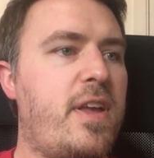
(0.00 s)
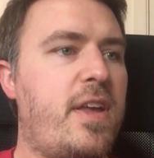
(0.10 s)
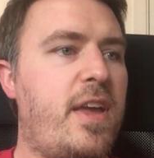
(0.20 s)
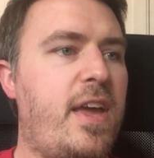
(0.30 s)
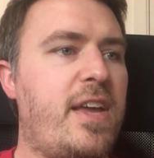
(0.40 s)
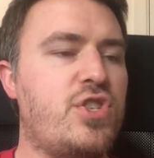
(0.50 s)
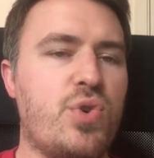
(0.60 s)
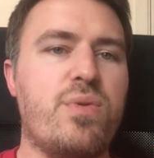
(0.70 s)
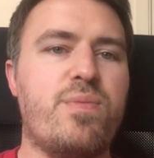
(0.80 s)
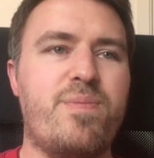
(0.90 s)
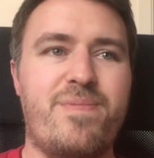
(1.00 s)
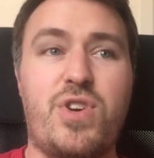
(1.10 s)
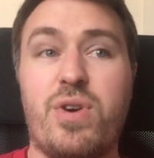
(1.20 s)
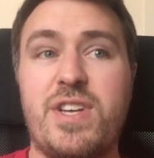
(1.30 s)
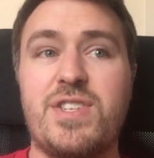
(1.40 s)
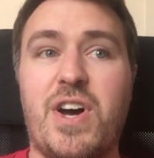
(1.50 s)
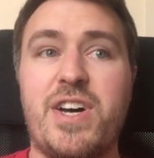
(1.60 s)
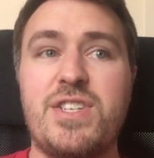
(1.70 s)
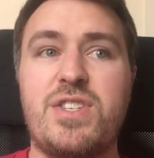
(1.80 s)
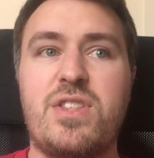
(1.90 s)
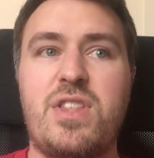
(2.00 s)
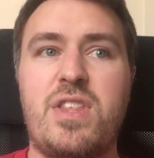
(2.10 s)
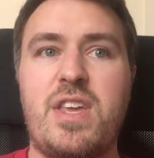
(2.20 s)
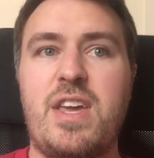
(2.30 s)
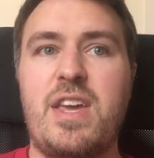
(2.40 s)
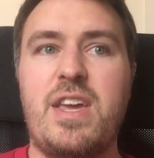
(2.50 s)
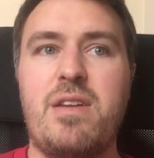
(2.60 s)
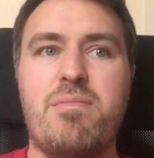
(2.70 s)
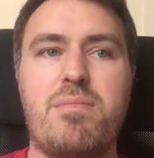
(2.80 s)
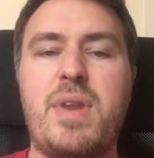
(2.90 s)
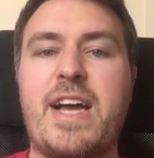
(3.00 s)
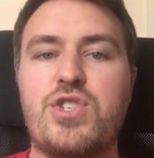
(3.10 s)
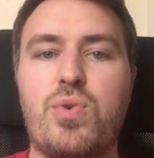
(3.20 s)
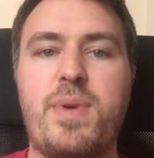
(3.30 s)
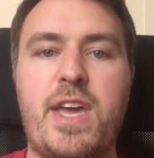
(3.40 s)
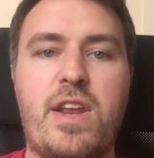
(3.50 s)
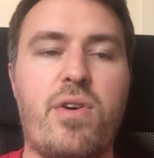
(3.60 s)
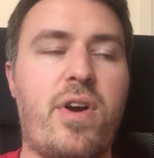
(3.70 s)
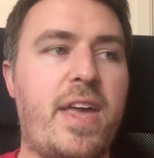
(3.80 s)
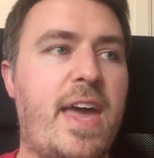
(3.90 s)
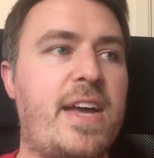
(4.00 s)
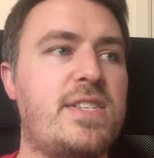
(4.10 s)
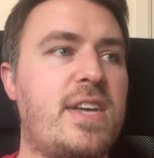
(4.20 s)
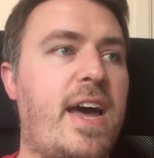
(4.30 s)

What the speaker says: he sort of criticised the national media, I guess,